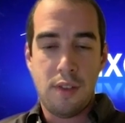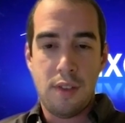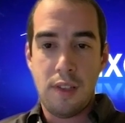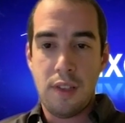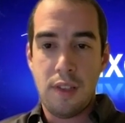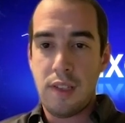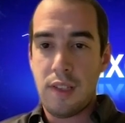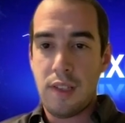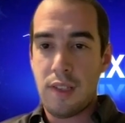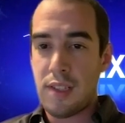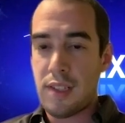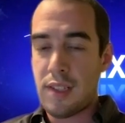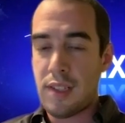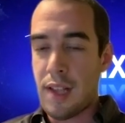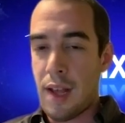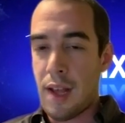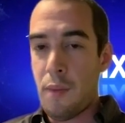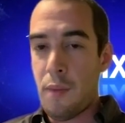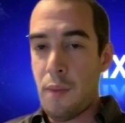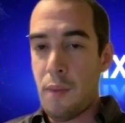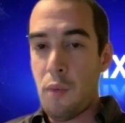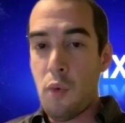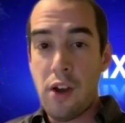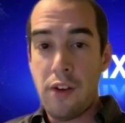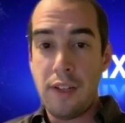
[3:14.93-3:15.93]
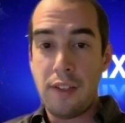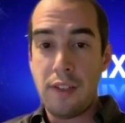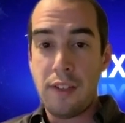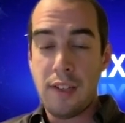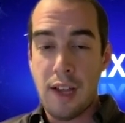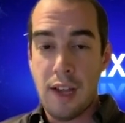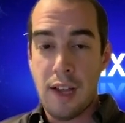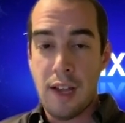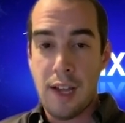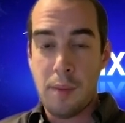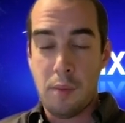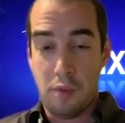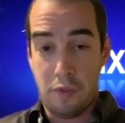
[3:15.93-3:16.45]
somewhere in
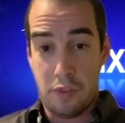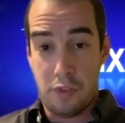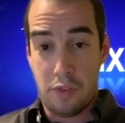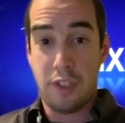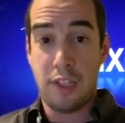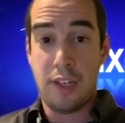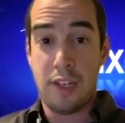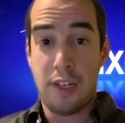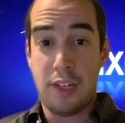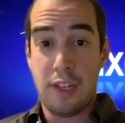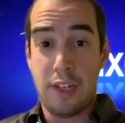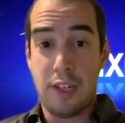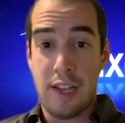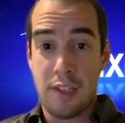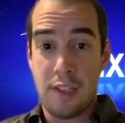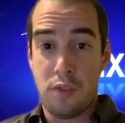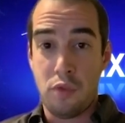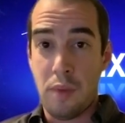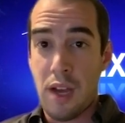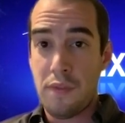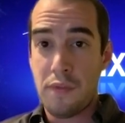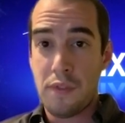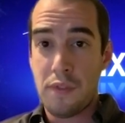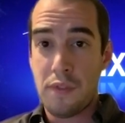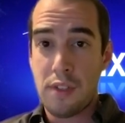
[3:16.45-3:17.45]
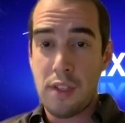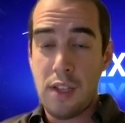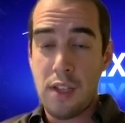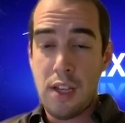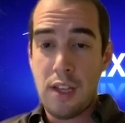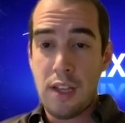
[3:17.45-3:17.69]
time over the last 2 months.